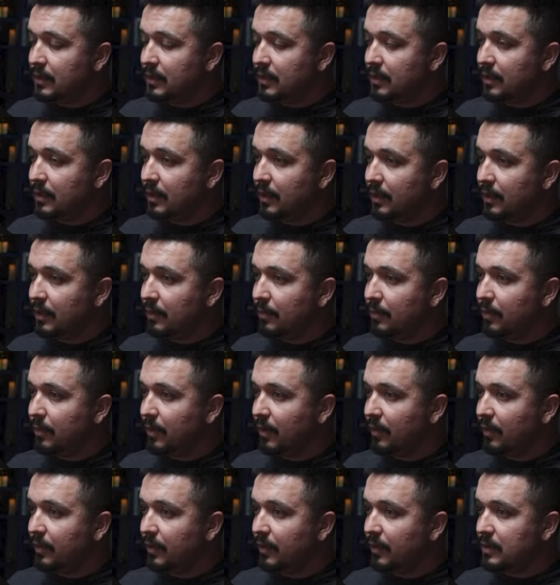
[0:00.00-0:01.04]
tick
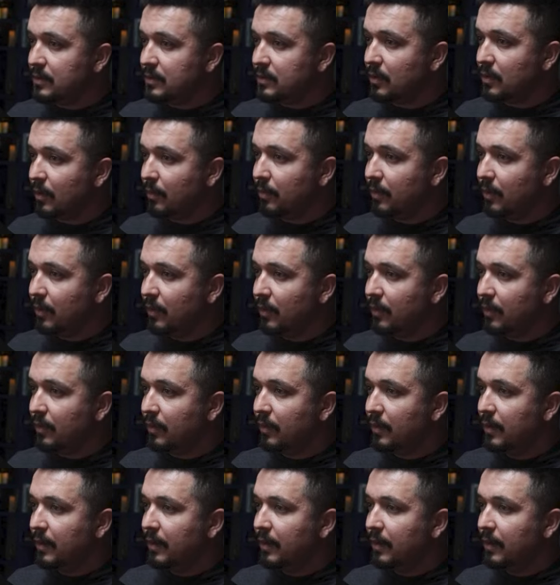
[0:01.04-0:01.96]
profit is stop loss.